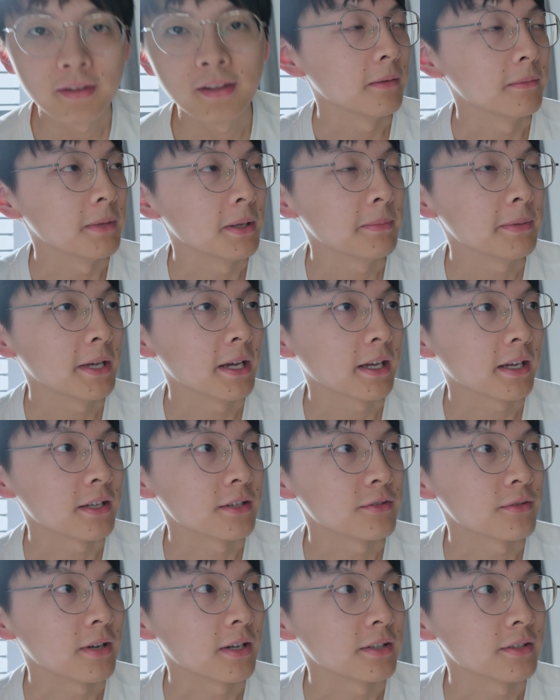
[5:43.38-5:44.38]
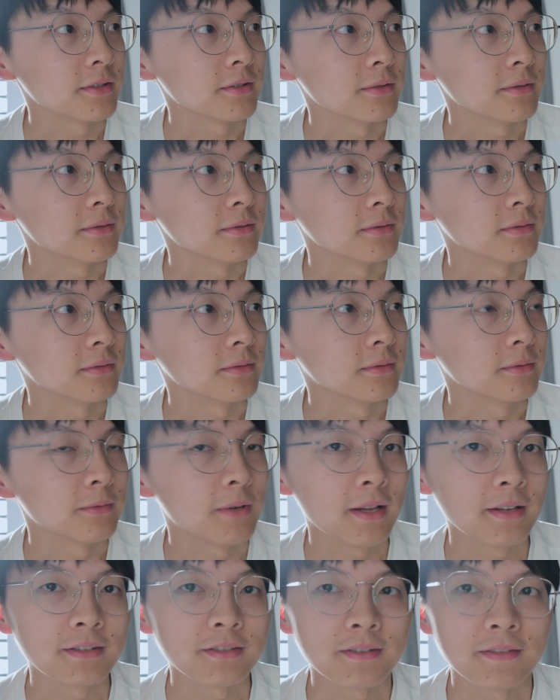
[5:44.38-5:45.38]
Maybe I can try to
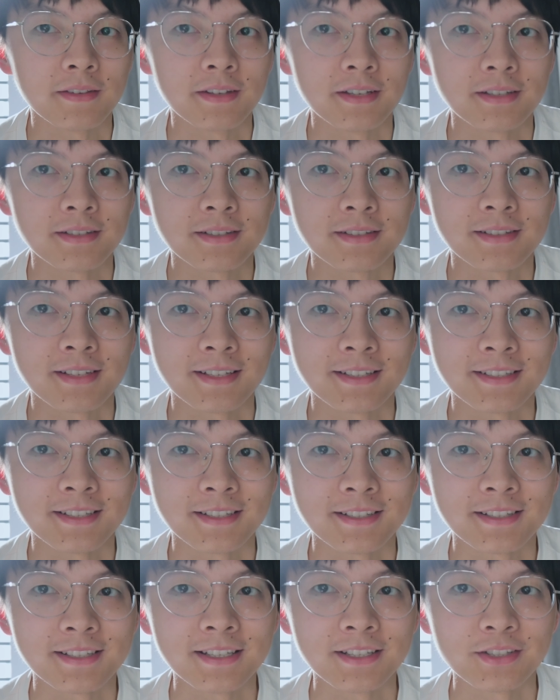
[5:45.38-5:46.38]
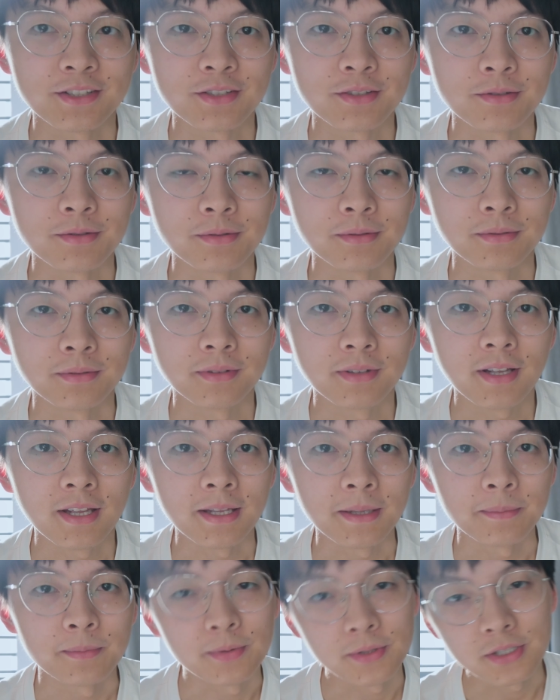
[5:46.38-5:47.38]
render this sentence into
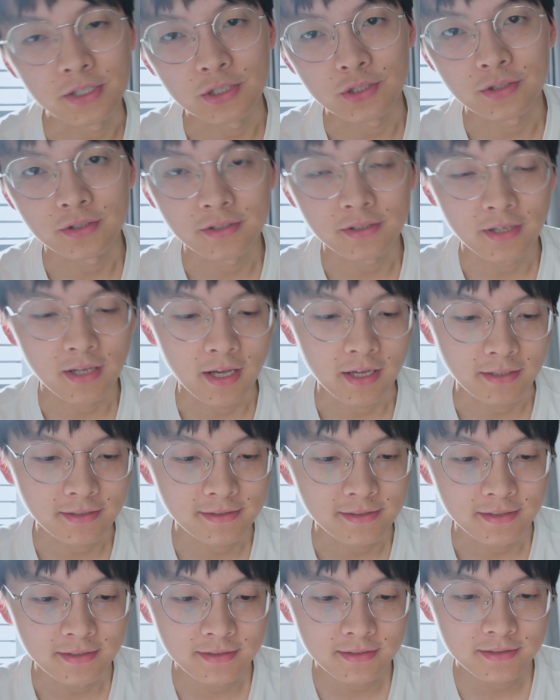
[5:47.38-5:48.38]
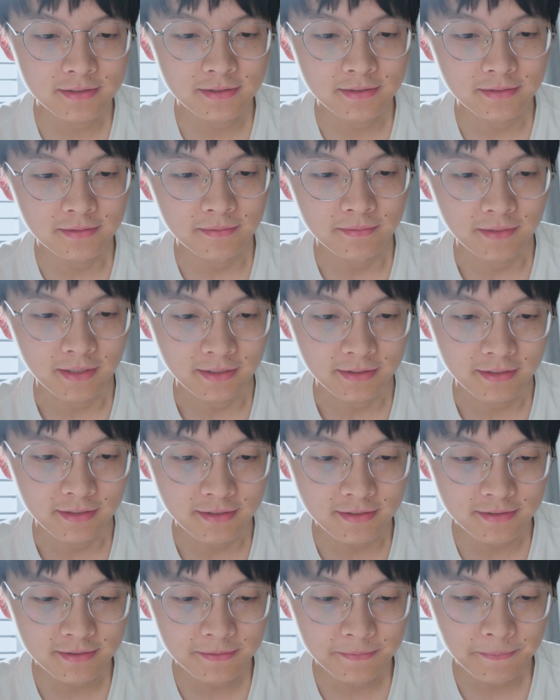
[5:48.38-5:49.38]
a British accent, like
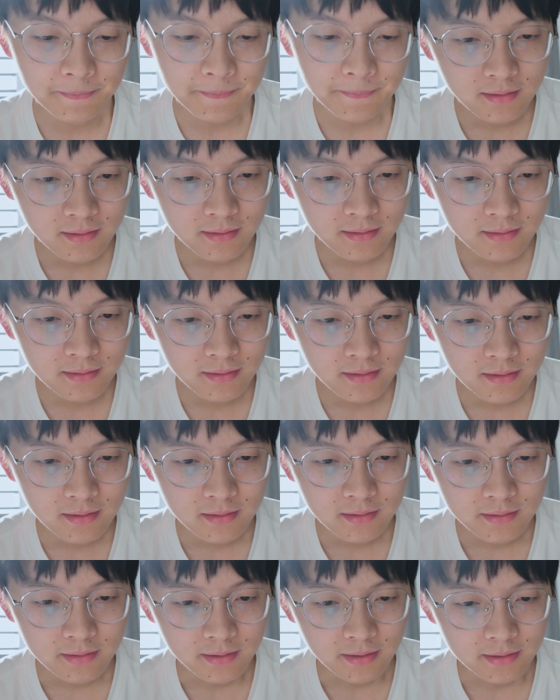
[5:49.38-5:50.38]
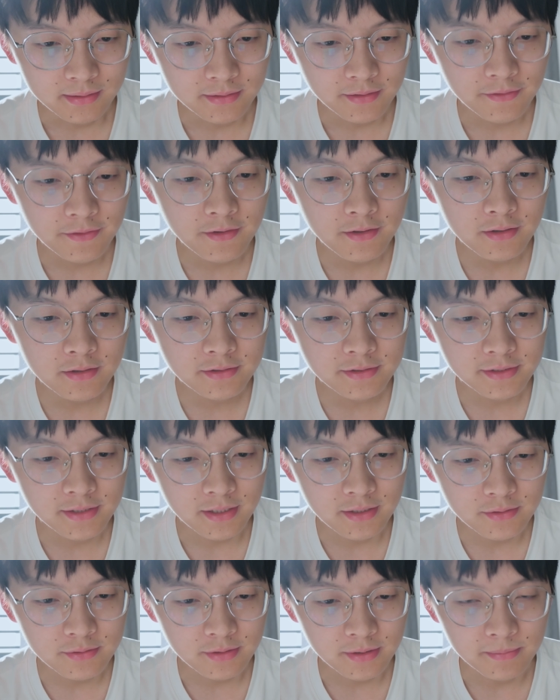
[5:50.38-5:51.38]
this. In the 3rd
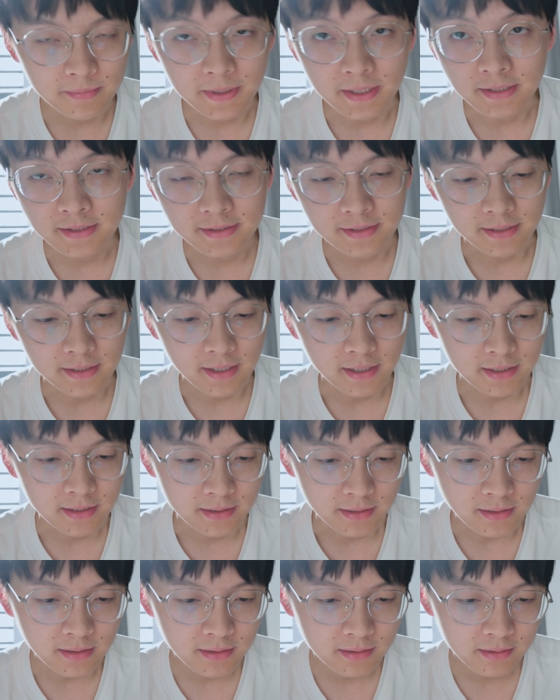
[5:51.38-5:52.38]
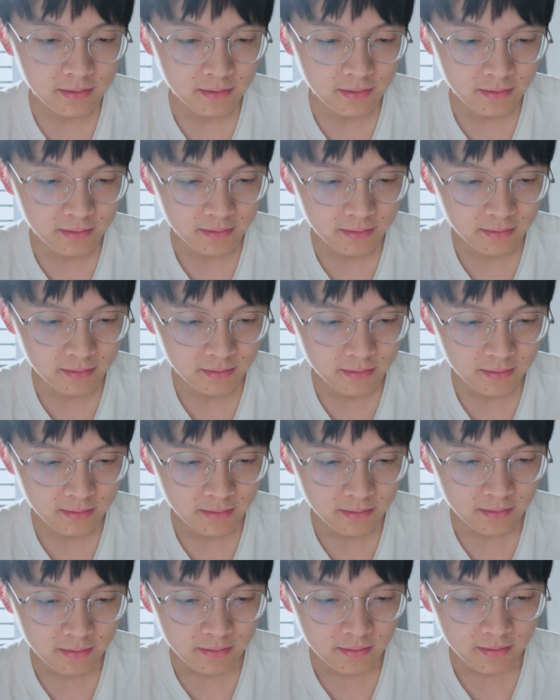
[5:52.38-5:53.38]
century BCE,
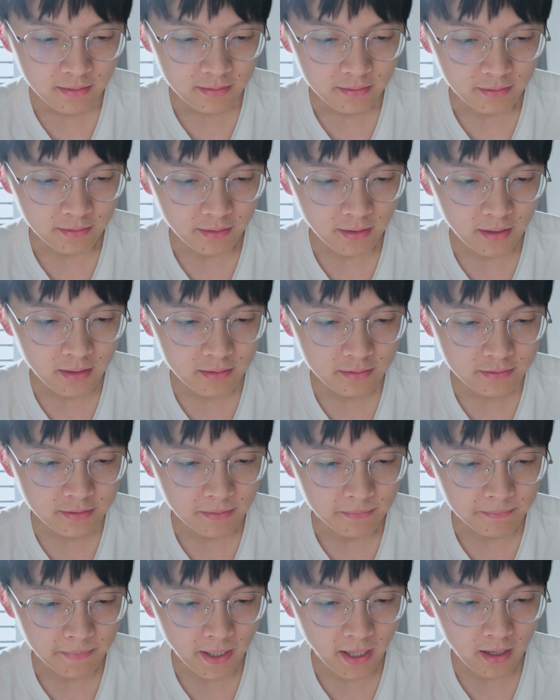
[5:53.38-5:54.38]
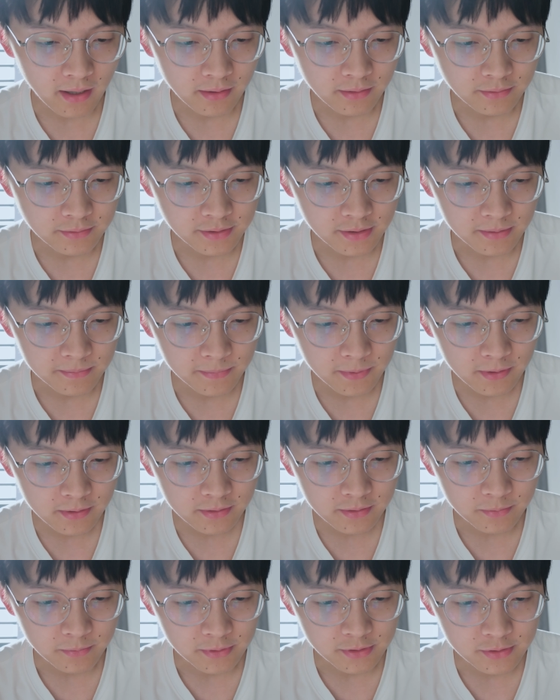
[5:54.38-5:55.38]
the latter compiled a
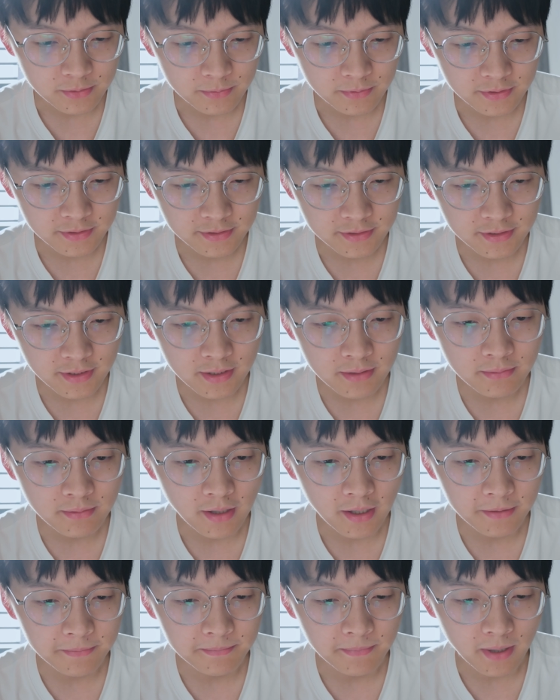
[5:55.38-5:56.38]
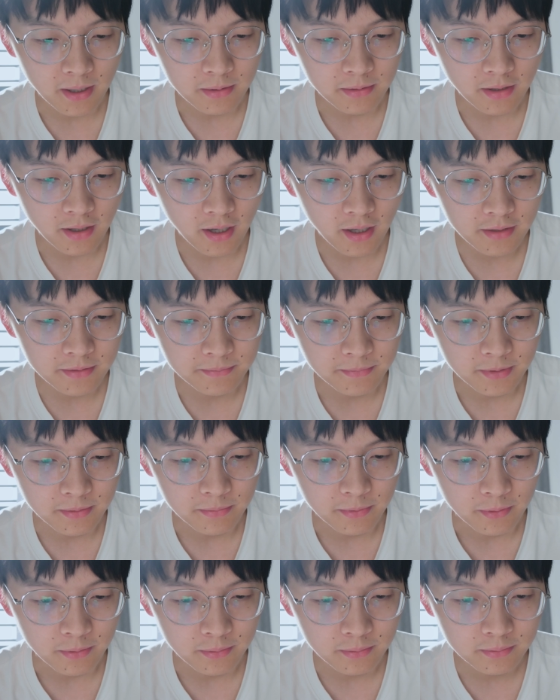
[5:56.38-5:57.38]
book which was so
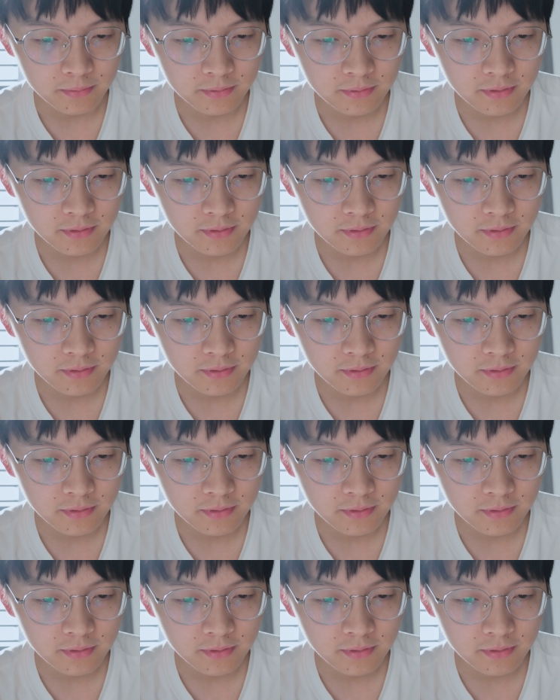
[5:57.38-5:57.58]
admirable